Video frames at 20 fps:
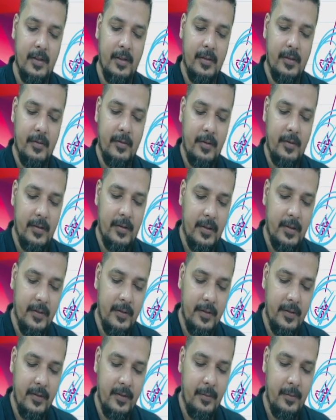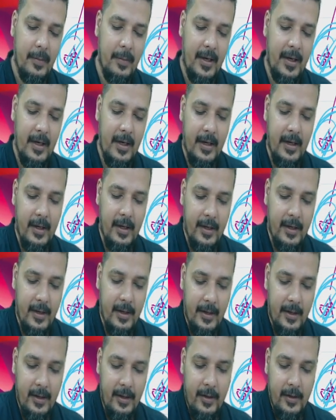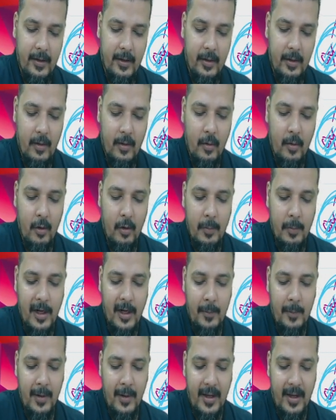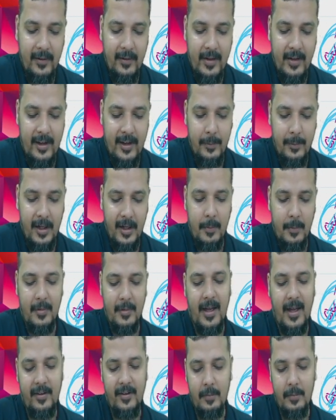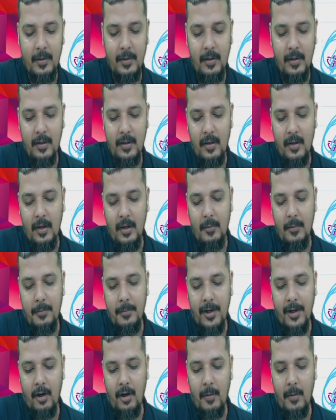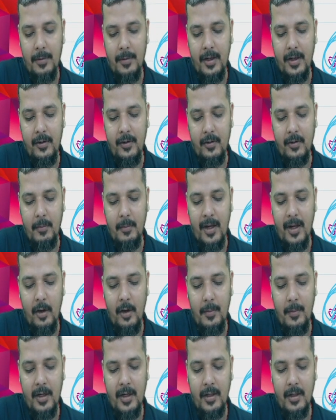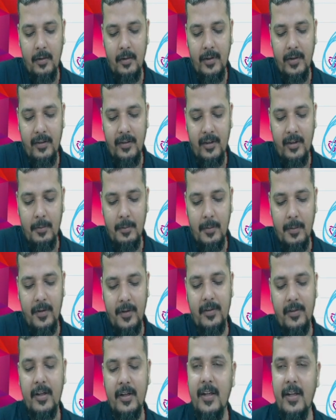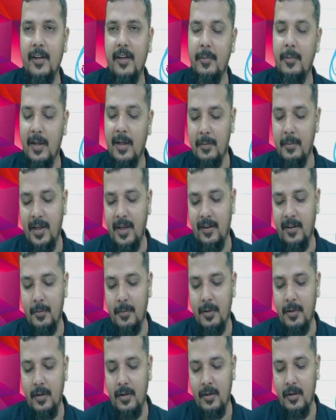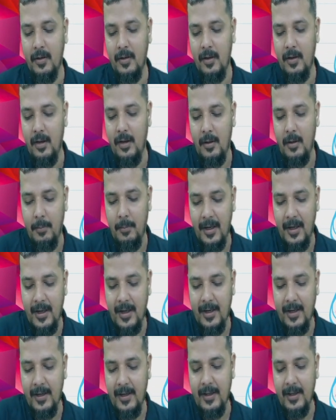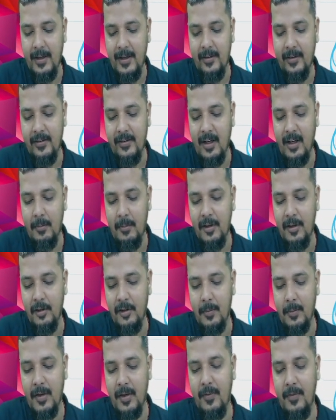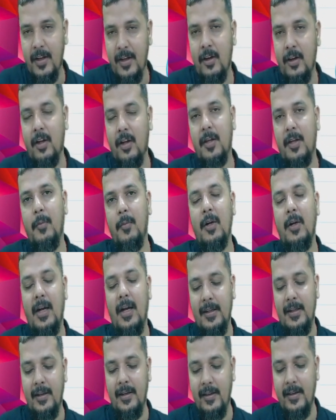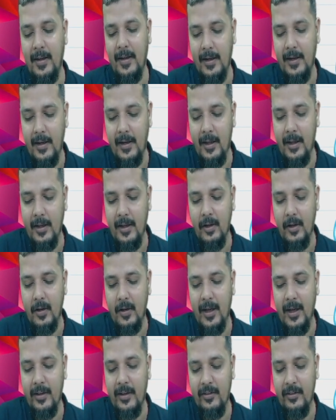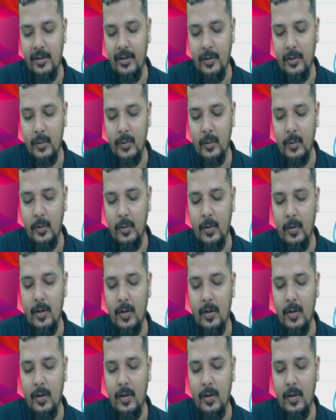So services by cord blood banks has become taxable. By operators of biomedical waste treatment facility has become taxable. By clinical establishment, where you're talking about other than your ICU,